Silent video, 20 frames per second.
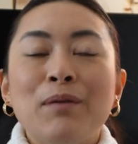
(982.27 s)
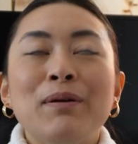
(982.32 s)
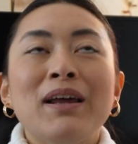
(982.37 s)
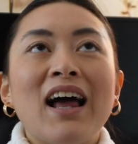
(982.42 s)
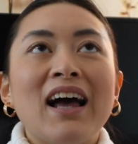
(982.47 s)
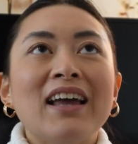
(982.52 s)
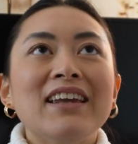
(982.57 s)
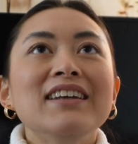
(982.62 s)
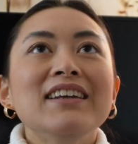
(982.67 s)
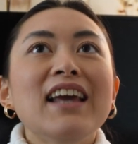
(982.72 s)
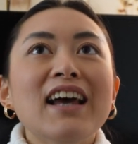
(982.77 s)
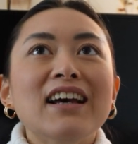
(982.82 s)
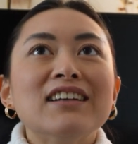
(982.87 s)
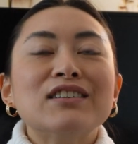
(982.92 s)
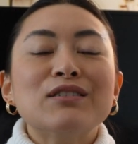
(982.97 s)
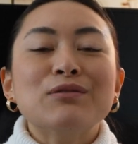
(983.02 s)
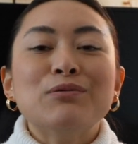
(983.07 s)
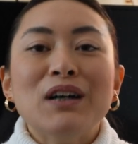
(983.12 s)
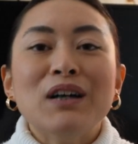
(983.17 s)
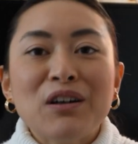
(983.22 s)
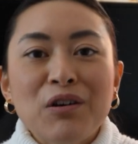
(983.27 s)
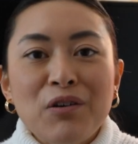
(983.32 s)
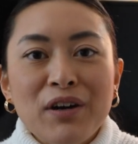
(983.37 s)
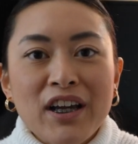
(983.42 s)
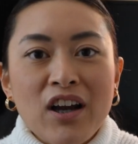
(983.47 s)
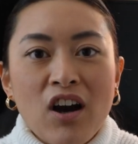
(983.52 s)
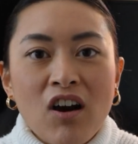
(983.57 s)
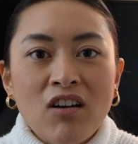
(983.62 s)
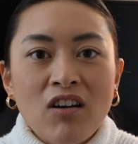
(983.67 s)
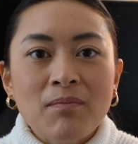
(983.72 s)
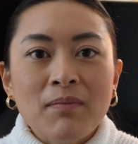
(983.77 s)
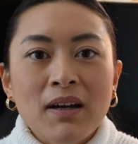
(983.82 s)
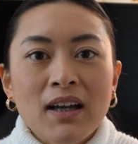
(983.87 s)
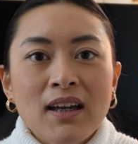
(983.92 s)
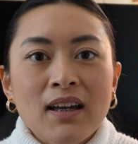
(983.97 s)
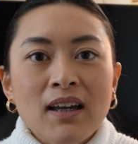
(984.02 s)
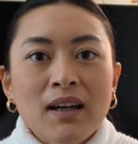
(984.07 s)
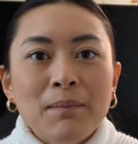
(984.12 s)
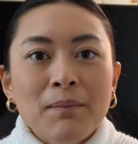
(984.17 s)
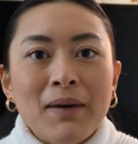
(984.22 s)
be like, yes, we're going home.
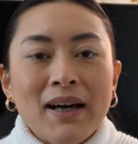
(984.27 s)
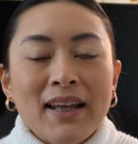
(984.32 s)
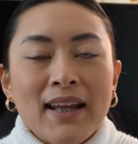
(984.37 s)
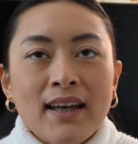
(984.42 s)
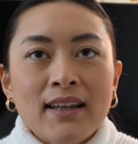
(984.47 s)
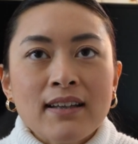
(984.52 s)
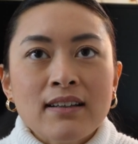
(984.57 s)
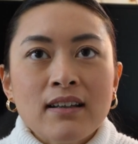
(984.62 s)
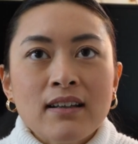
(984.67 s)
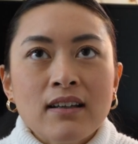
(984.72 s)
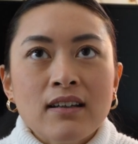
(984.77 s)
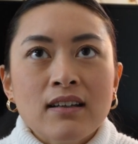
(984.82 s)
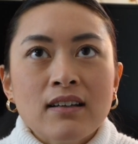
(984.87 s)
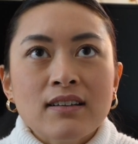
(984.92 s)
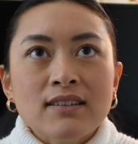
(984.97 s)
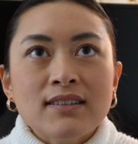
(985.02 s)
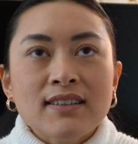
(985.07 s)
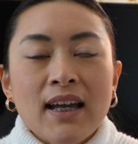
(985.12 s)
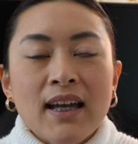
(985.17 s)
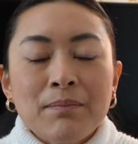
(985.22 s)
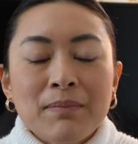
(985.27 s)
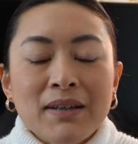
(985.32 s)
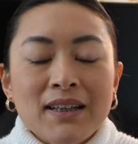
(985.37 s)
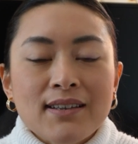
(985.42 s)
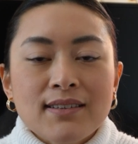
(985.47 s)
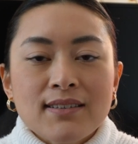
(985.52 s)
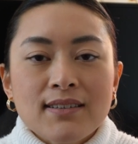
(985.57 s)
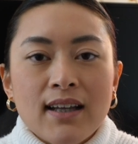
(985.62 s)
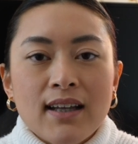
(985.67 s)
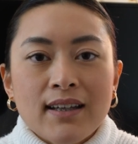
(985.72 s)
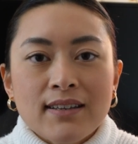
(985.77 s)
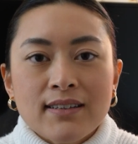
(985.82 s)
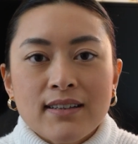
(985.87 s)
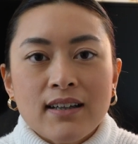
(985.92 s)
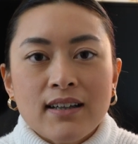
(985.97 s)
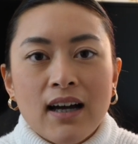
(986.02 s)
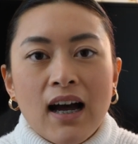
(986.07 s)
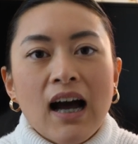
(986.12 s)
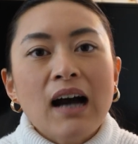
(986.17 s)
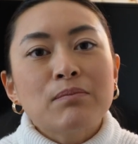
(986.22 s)
But then 10 minutes
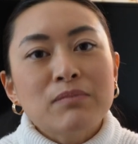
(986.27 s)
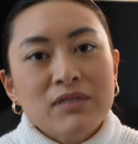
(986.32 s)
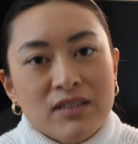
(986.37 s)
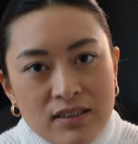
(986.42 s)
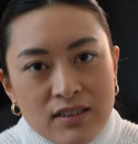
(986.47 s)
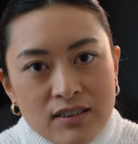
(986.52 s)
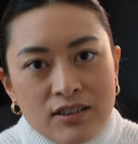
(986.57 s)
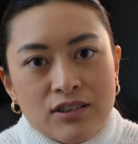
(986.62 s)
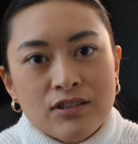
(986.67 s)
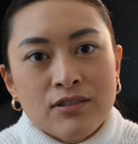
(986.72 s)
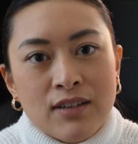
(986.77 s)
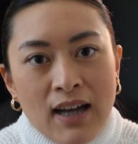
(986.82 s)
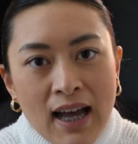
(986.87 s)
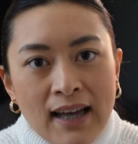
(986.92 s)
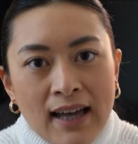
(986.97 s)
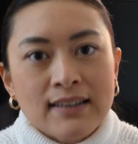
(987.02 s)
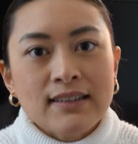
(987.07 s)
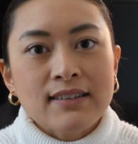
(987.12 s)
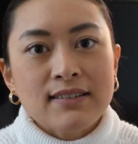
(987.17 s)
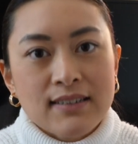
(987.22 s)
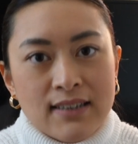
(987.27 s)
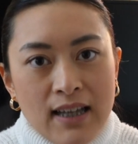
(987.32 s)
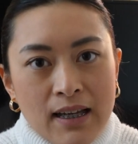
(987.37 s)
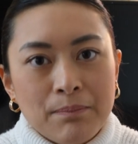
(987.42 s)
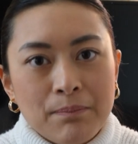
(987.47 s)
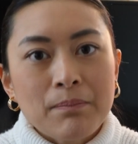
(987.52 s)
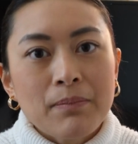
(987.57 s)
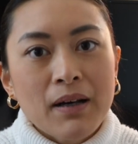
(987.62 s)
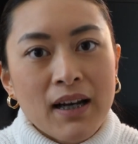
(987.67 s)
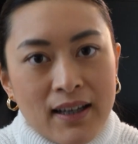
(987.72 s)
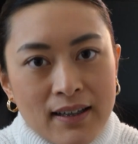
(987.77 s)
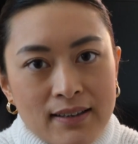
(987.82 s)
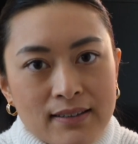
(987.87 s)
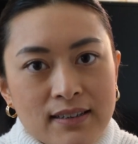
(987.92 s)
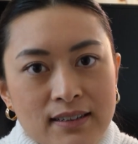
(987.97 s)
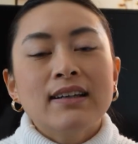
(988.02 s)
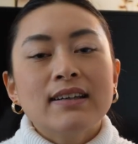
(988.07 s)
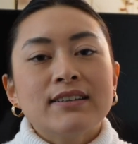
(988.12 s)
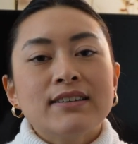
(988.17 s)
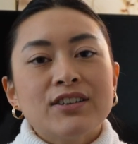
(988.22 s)
later, I'm still at the same place.
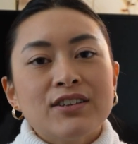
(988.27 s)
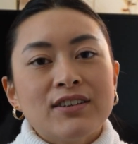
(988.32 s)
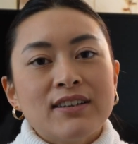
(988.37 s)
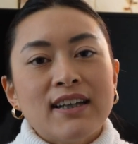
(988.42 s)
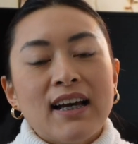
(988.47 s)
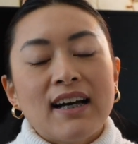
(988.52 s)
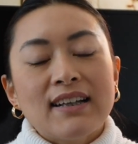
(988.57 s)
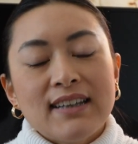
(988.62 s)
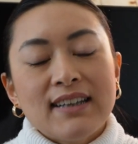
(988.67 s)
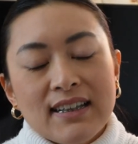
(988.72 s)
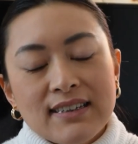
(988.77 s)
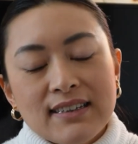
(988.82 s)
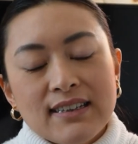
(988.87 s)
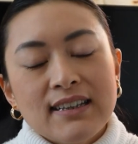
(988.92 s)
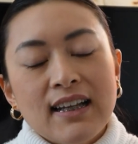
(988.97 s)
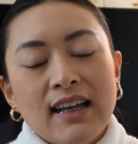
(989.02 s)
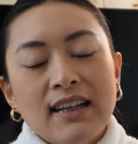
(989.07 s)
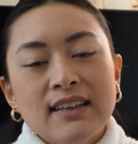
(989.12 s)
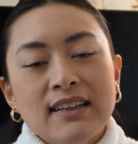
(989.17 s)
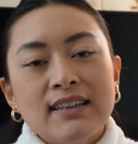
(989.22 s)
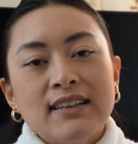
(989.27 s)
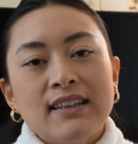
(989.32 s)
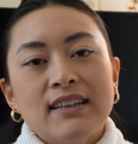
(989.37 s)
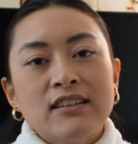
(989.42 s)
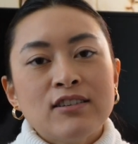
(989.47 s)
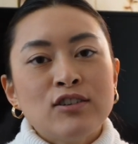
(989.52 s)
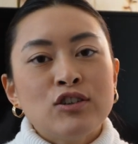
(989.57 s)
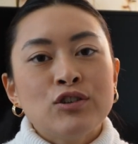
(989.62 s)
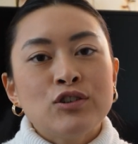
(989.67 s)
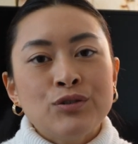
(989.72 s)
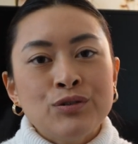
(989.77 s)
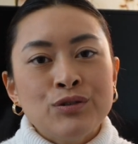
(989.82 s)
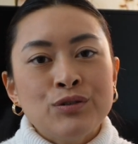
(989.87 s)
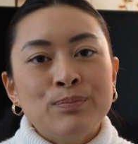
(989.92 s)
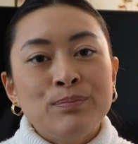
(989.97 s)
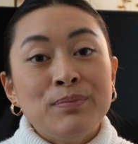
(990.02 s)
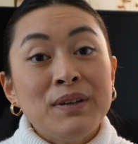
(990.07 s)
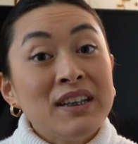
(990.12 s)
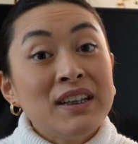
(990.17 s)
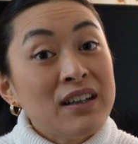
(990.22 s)
So yeah, that's another thing to
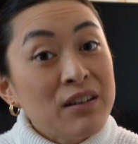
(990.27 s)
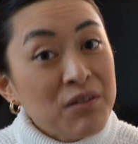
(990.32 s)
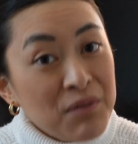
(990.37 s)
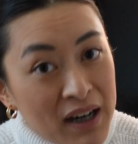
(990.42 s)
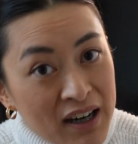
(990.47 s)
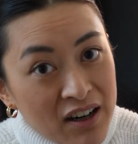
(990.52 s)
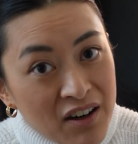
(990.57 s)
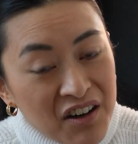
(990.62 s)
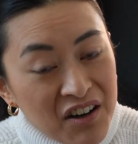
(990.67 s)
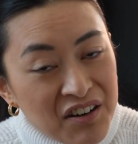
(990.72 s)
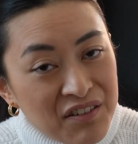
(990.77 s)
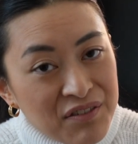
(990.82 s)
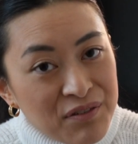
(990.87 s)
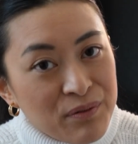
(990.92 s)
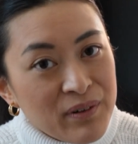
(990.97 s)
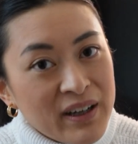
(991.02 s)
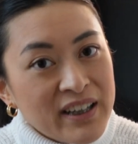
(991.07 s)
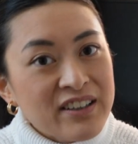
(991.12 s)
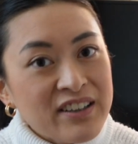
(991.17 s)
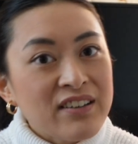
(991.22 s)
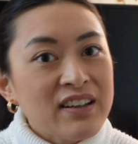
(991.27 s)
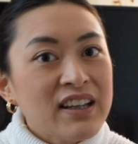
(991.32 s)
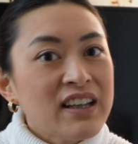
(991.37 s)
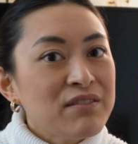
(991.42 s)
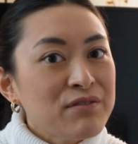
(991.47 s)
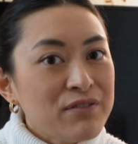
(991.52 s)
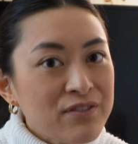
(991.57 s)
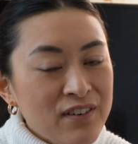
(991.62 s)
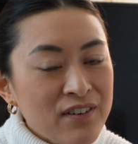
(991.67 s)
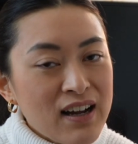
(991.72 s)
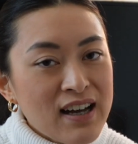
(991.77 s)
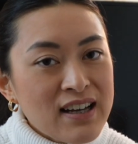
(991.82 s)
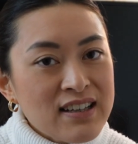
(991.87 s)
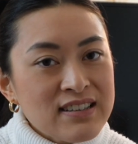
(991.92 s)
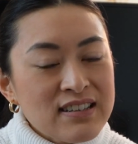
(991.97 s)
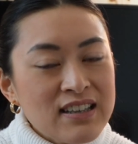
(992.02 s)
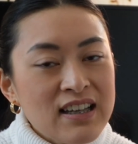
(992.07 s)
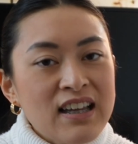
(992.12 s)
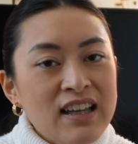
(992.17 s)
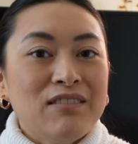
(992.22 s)
be aware of when you're in
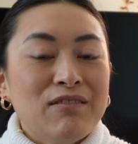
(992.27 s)
France.